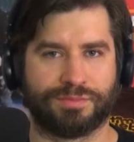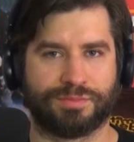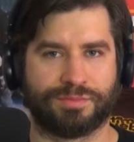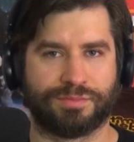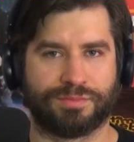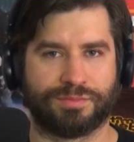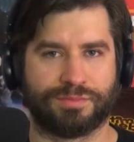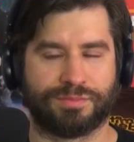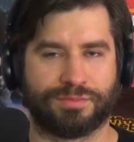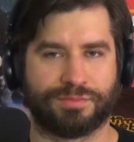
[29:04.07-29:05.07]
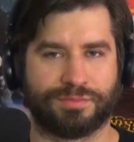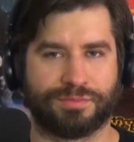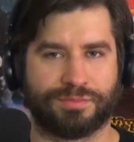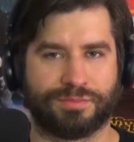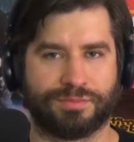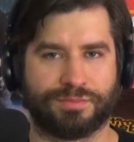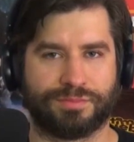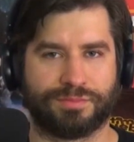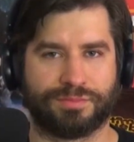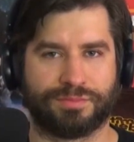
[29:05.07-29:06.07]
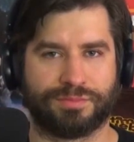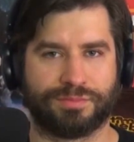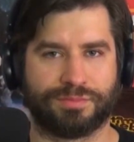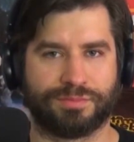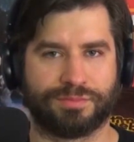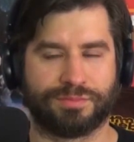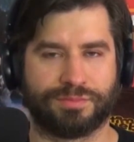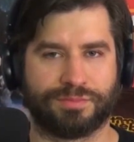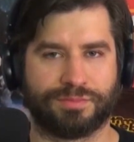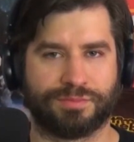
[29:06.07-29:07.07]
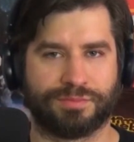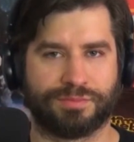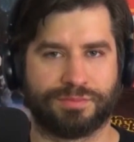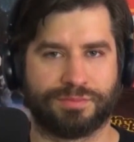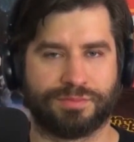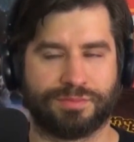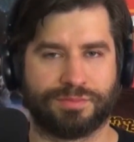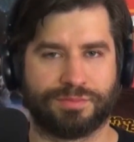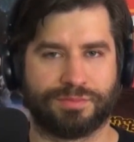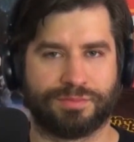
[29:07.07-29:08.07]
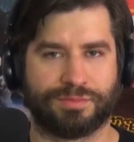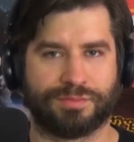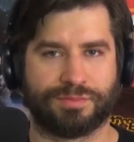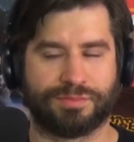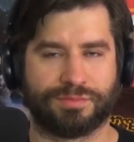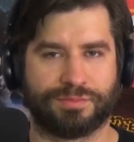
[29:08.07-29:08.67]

The person shown says nothing.